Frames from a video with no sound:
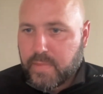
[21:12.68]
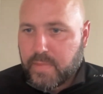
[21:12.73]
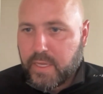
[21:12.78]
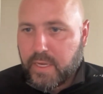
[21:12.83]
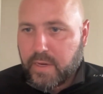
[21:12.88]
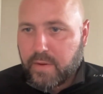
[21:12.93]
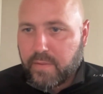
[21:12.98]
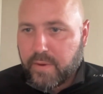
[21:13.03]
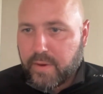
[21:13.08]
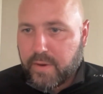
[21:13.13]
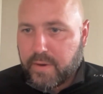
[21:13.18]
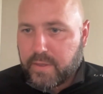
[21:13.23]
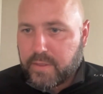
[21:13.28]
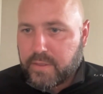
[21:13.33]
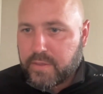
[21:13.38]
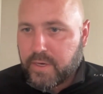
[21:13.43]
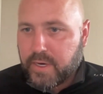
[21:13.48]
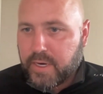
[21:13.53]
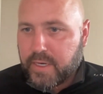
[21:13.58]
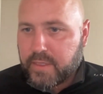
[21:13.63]
Getting rid of
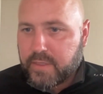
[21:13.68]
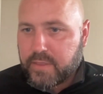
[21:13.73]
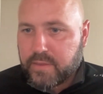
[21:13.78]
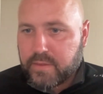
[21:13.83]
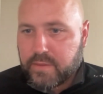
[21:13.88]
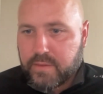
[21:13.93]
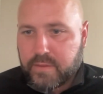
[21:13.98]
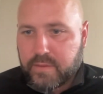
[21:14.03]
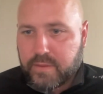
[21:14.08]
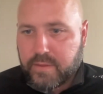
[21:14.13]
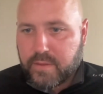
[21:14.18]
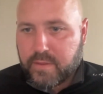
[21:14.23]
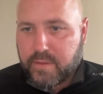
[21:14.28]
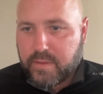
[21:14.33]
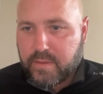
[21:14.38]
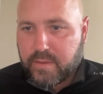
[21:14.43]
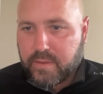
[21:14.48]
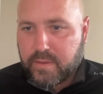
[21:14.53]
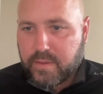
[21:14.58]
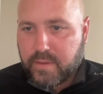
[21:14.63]
distractions.
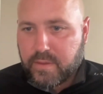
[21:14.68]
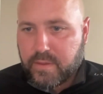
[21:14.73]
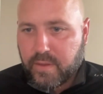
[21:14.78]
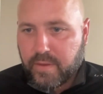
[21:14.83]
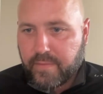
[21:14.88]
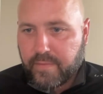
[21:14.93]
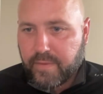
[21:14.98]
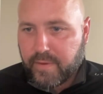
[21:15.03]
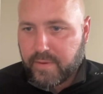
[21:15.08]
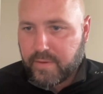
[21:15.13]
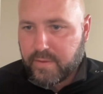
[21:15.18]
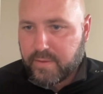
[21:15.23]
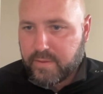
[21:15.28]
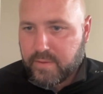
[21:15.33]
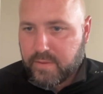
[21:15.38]
Love it.